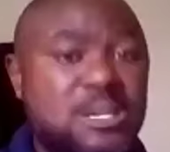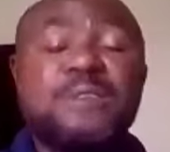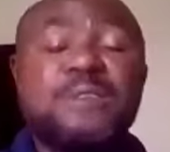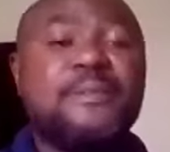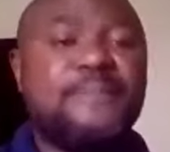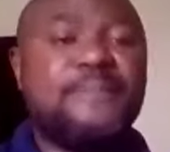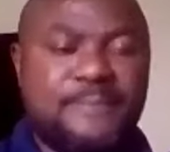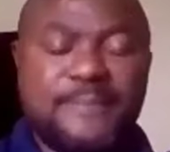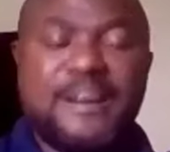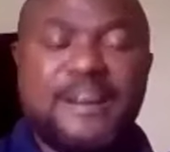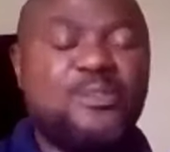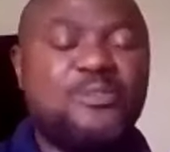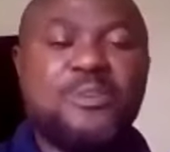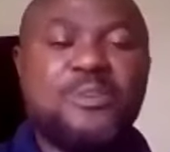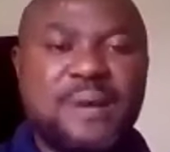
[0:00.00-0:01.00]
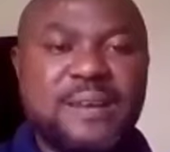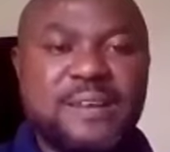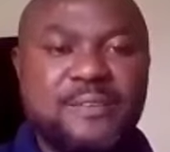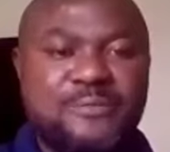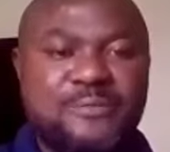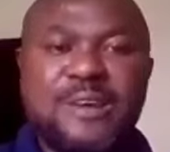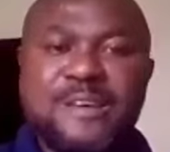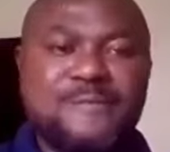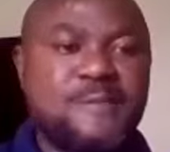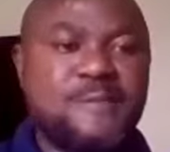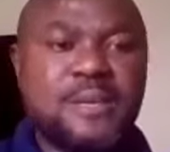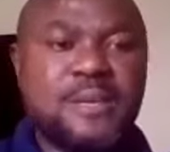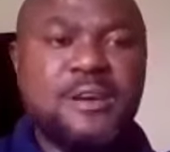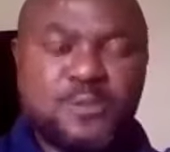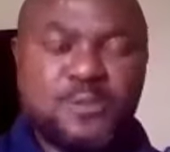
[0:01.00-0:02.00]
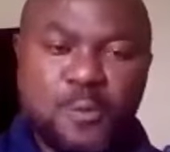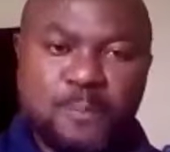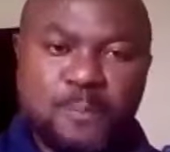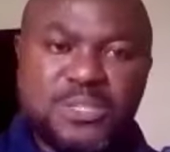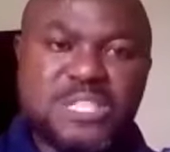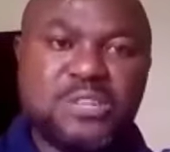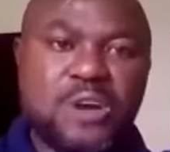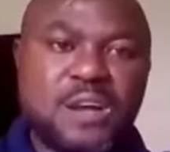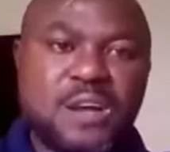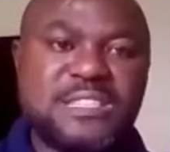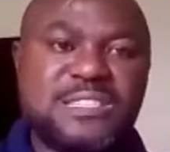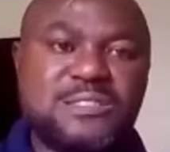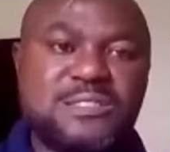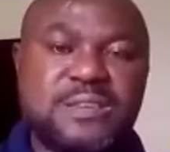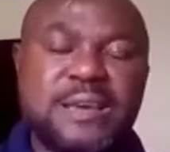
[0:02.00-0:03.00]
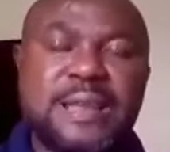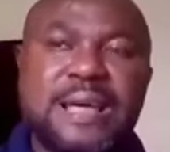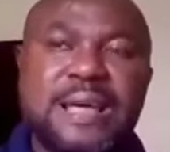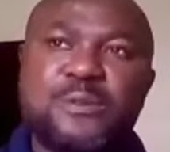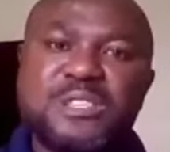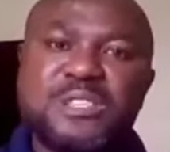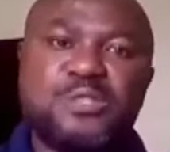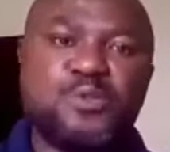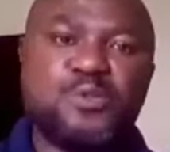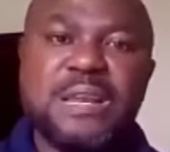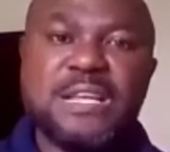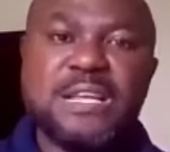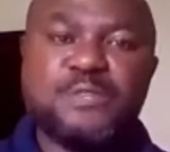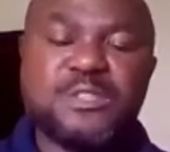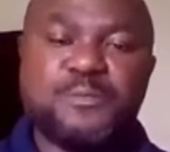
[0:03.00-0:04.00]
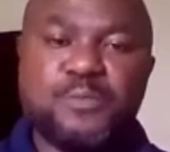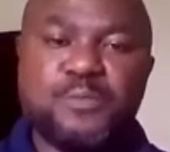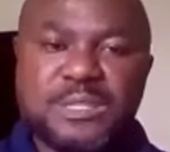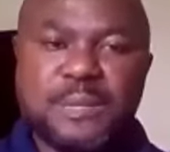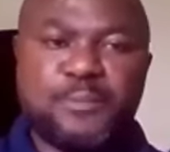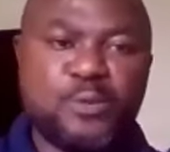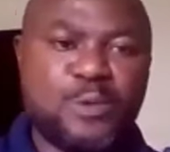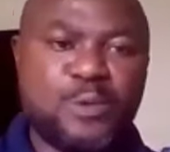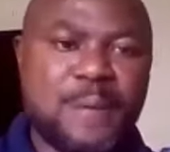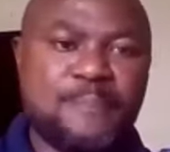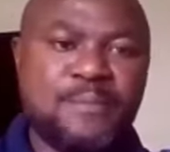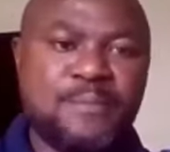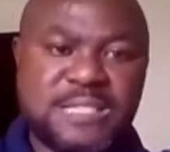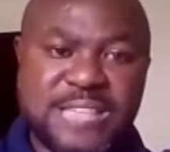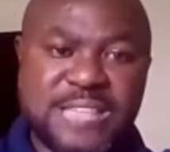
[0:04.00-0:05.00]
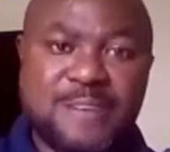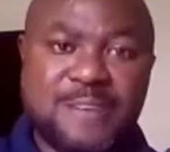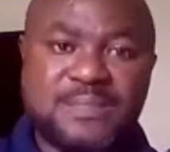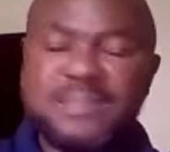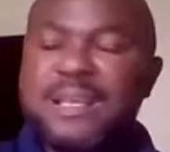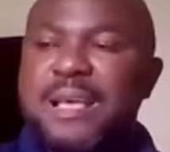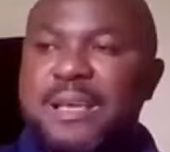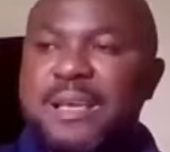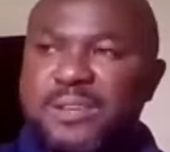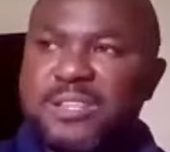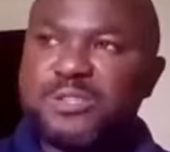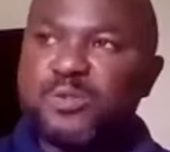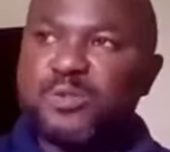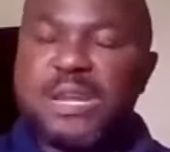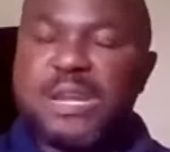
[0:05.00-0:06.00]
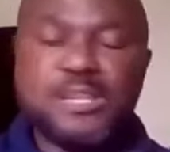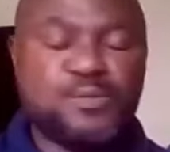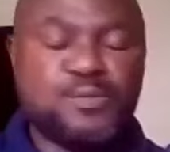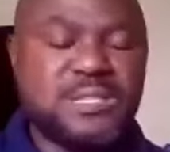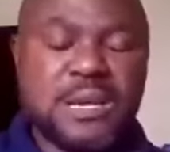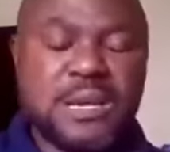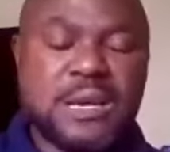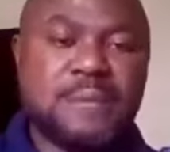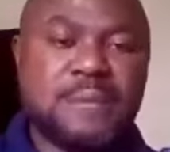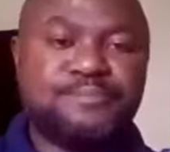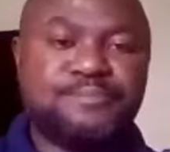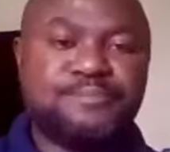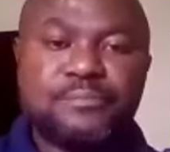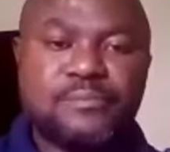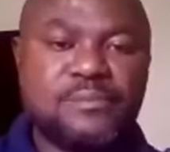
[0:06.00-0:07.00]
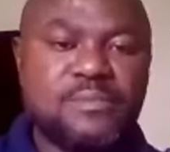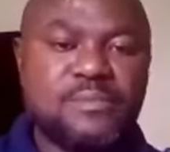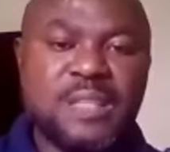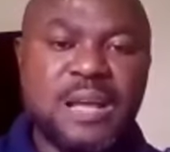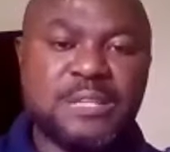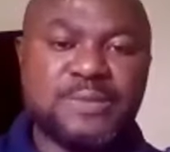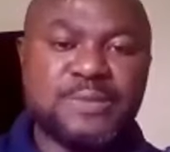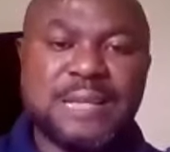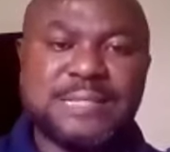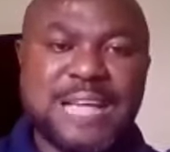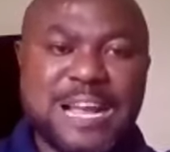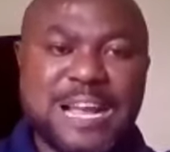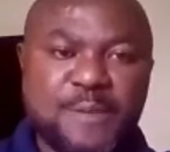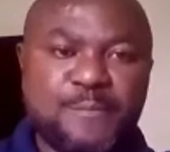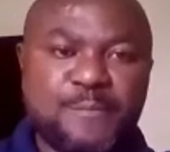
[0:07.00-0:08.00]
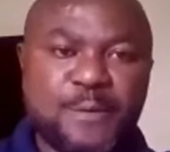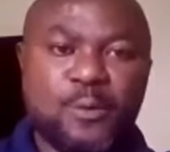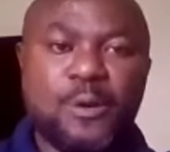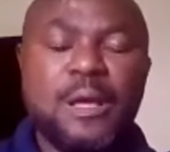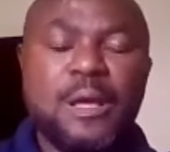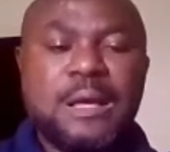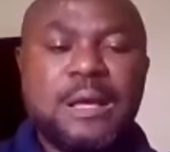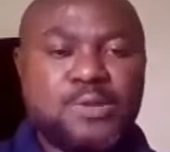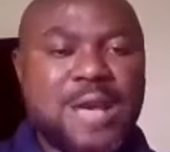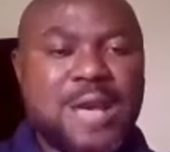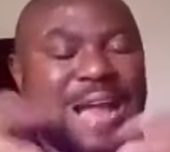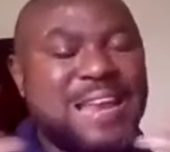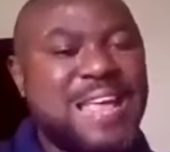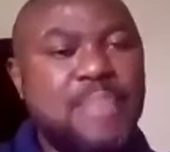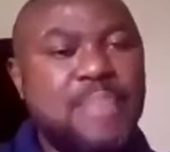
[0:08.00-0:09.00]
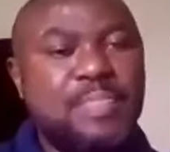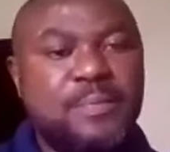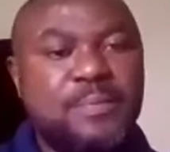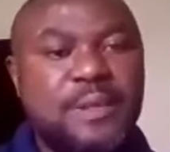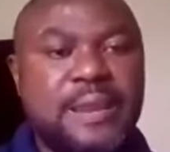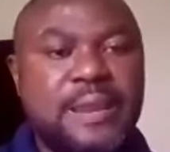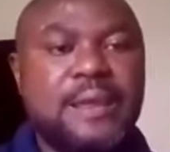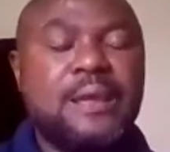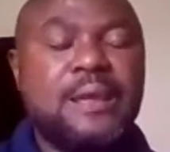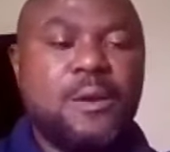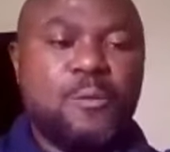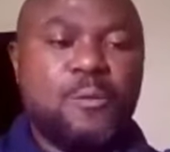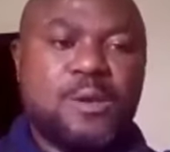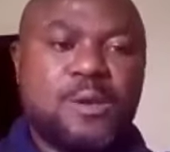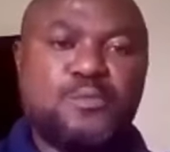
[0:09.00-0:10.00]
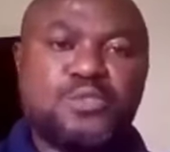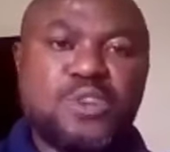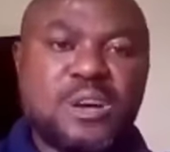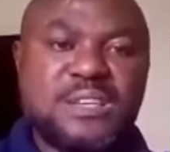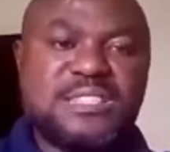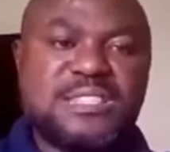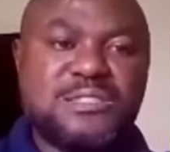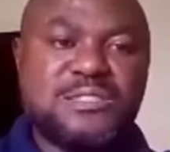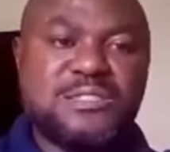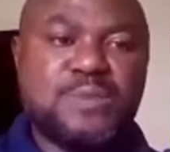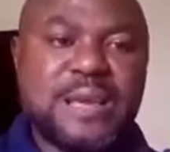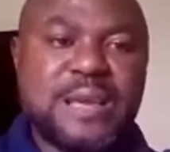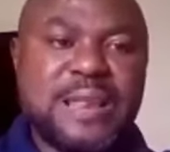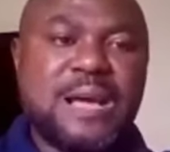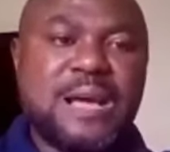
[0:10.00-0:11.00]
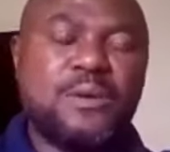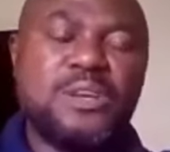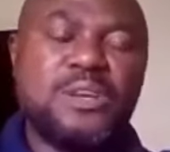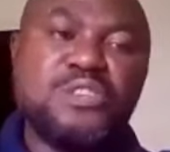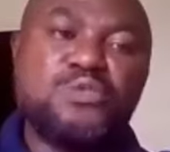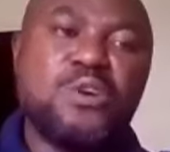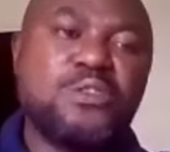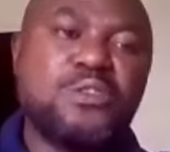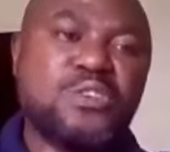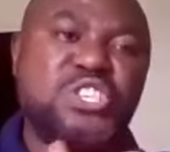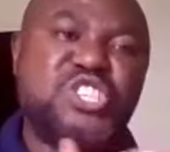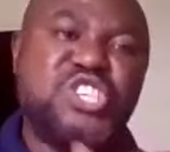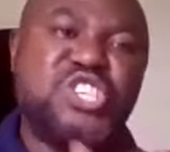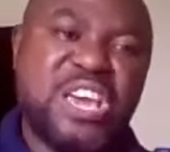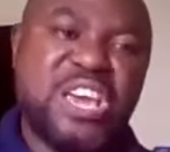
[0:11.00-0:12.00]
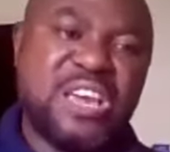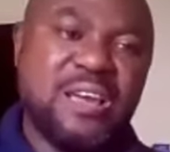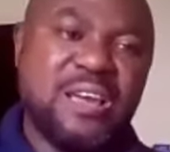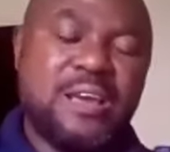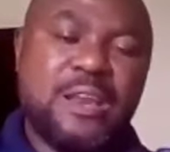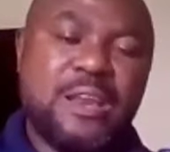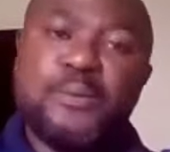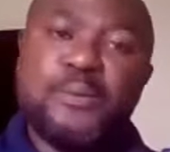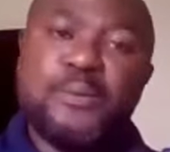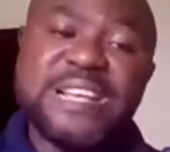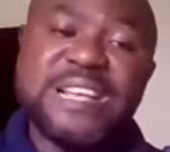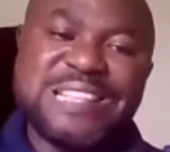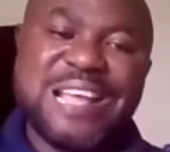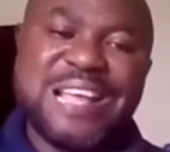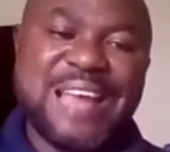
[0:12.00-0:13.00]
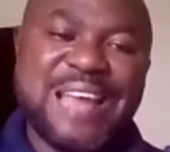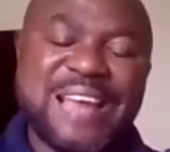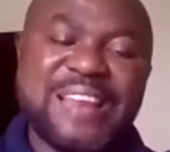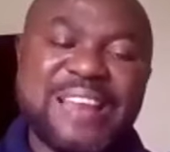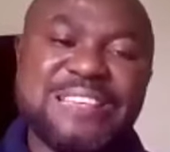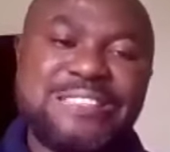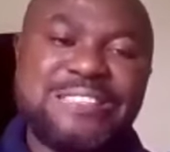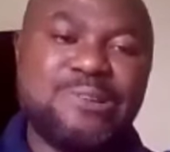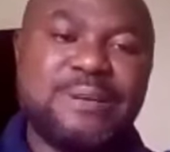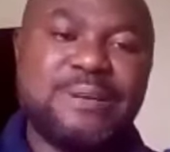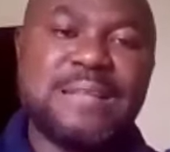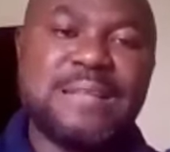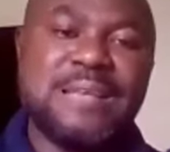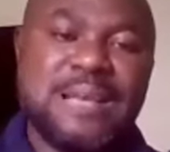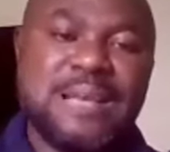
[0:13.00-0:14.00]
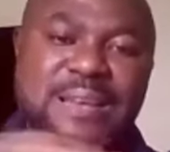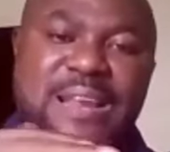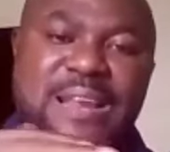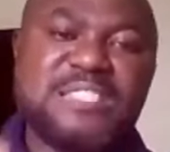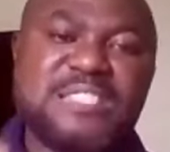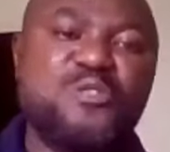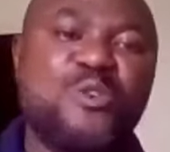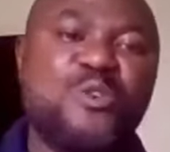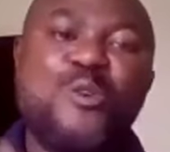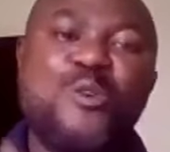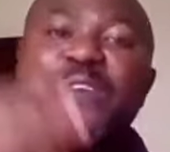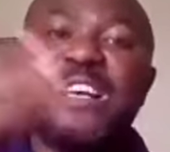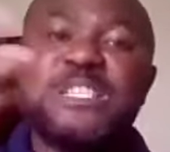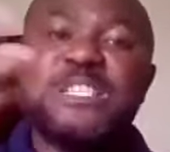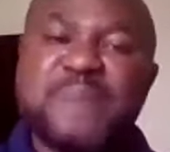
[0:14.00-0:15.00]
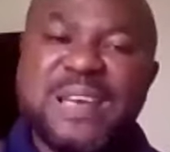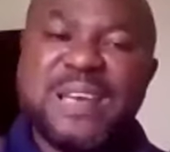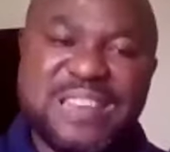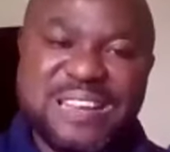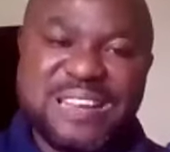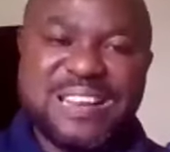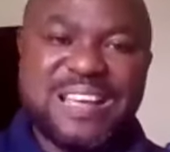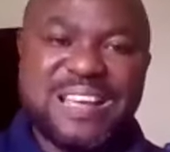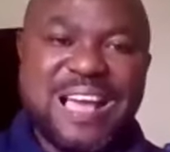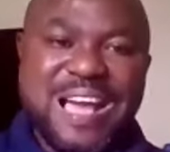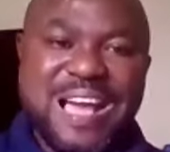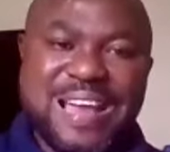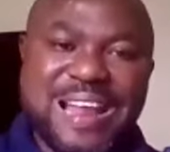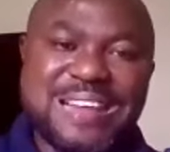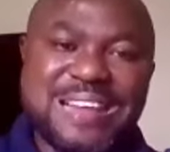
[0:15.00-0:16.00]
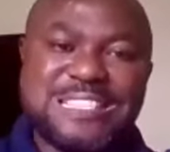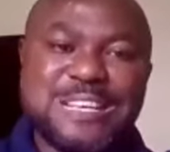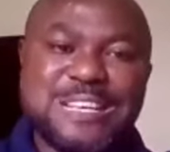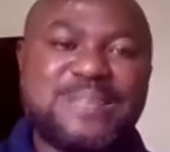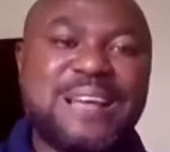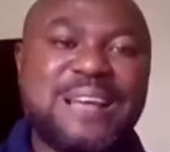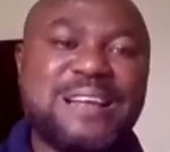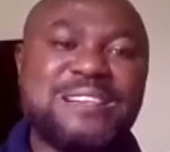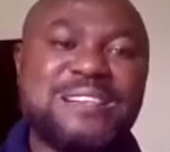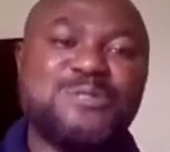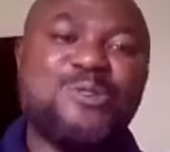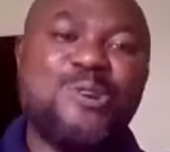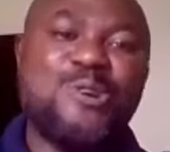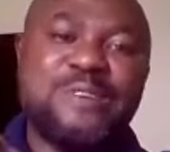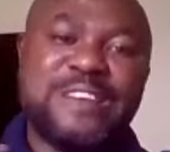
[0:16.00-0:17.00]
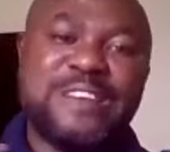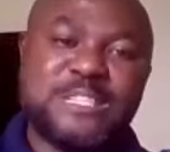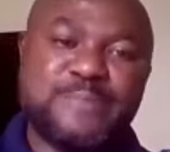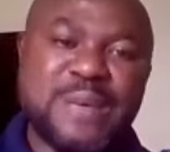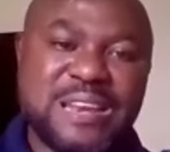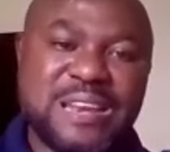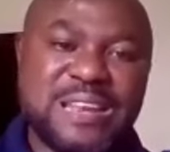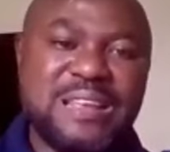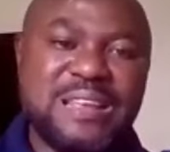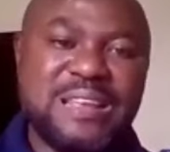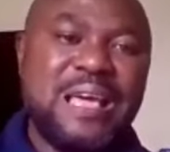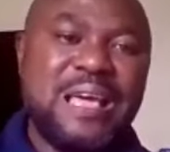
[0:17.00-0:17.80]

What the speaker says: must be value for money for everything. So putting all this together, you need to relate with both the program staffs, you need to relate with as well as admin people. So at the end of the day, when you put all these things together, you need to also check the budget plan and ensure that there is no overspending, and at the same time, there is no spending.